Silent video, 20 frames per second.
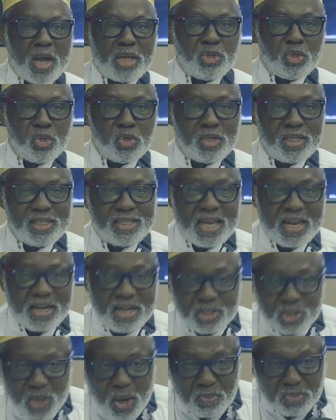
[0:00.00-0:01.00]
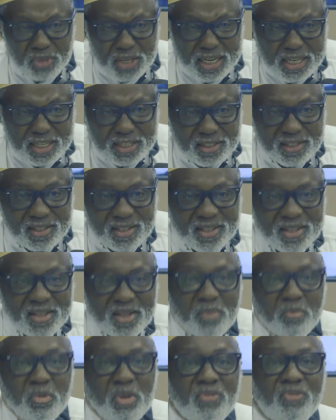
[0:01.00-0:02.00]
you hear something,
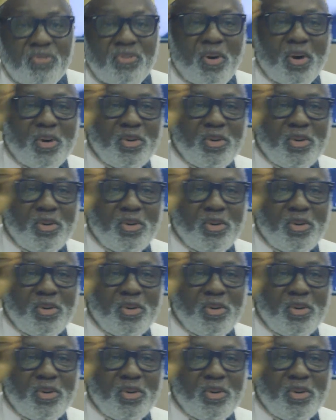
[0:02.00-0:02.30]
before